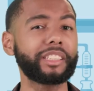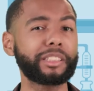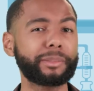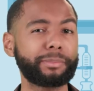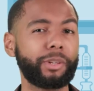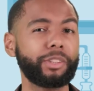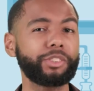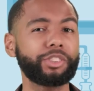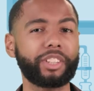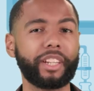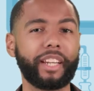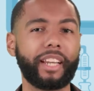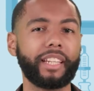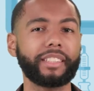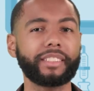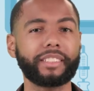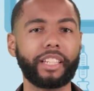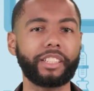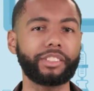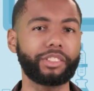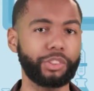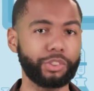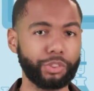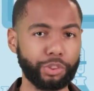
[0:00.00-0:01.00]
exposure to
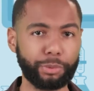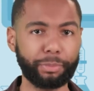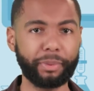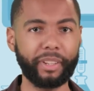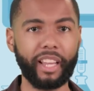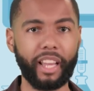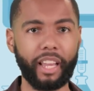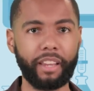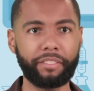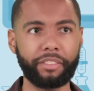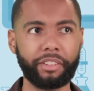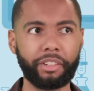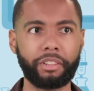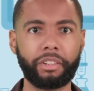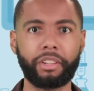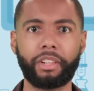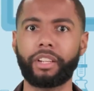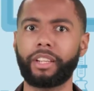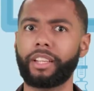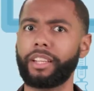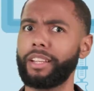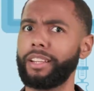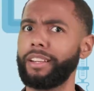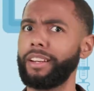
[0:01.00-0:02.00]
antisocial behavior
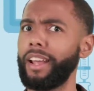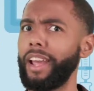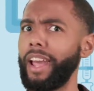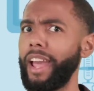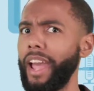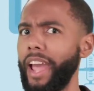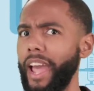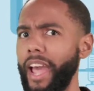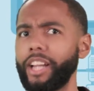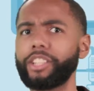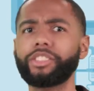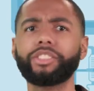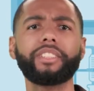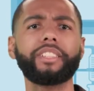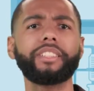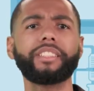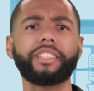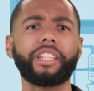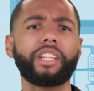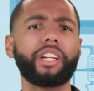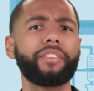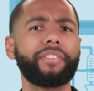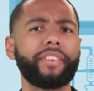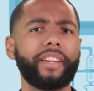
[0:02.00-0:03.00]
can actually
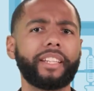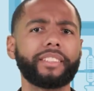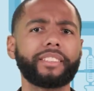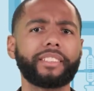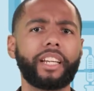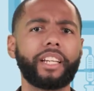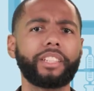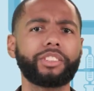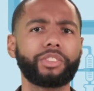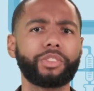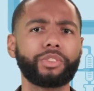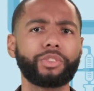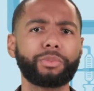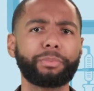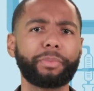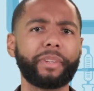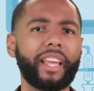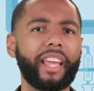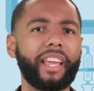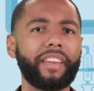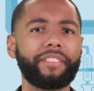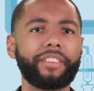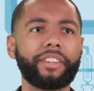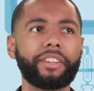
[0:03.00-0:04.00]
set off antisocial
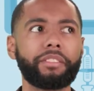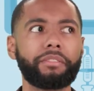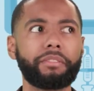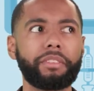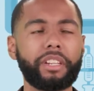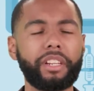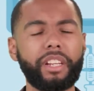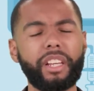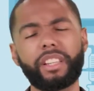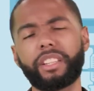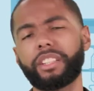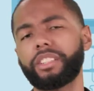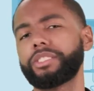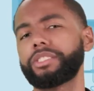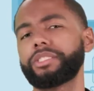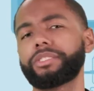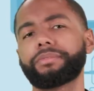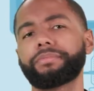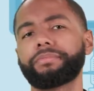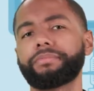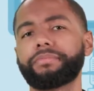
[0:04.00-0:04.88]
behavior in others.